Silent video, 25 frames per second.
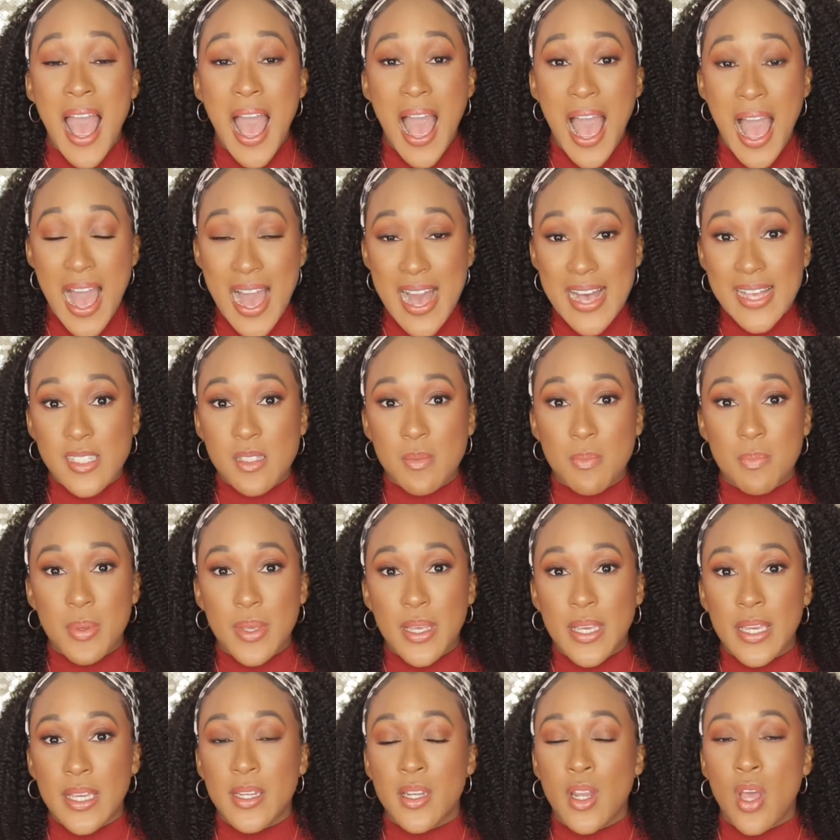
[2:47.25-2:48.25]
has
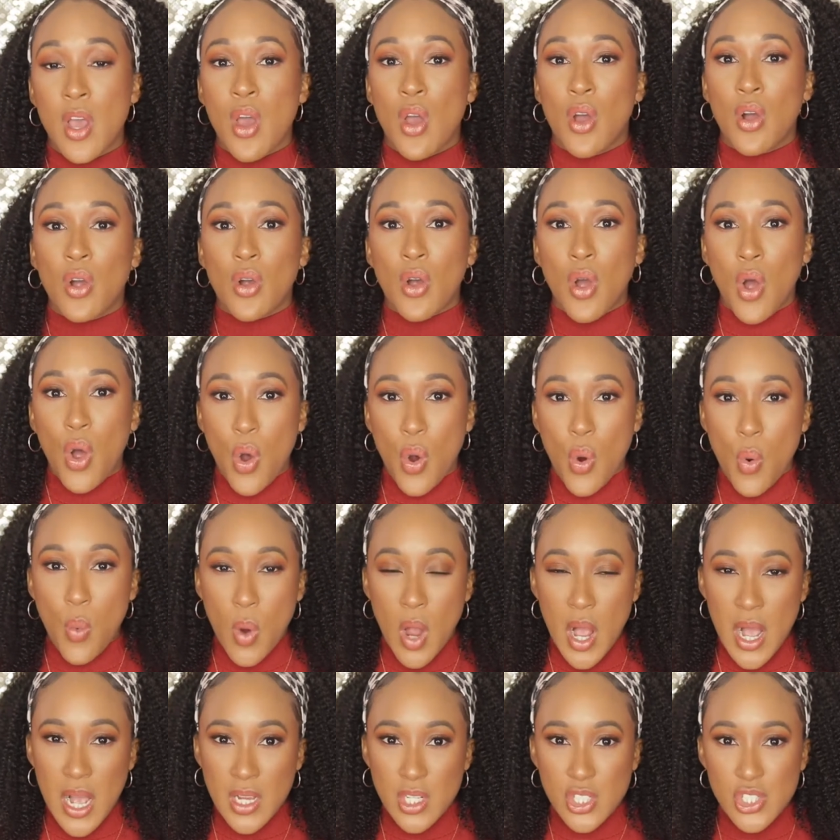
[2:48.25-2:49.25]
been
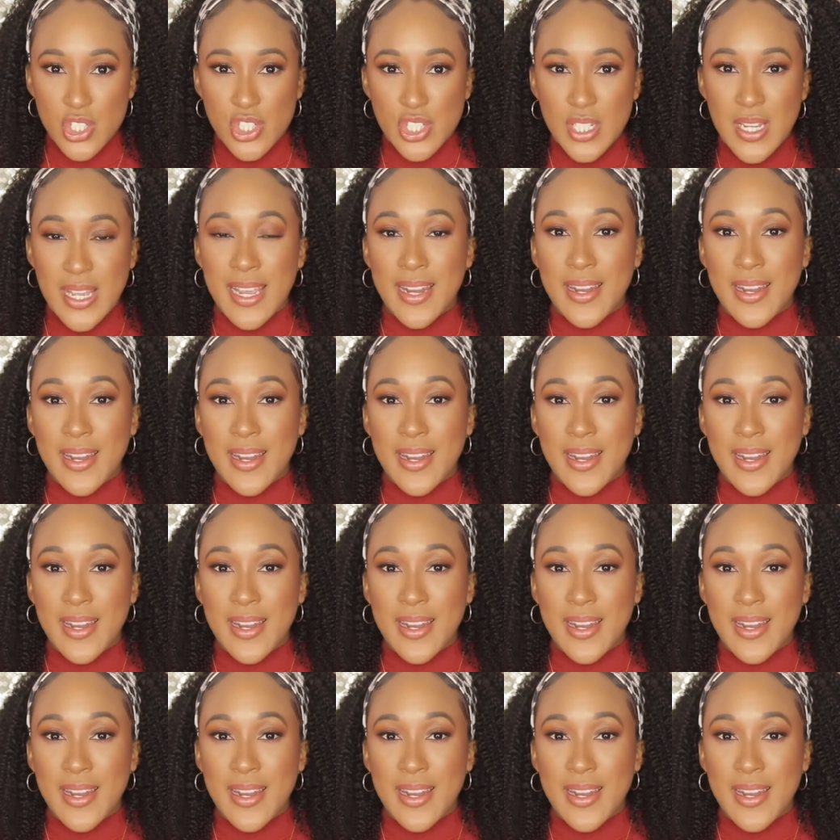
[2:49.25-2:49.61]
co-washed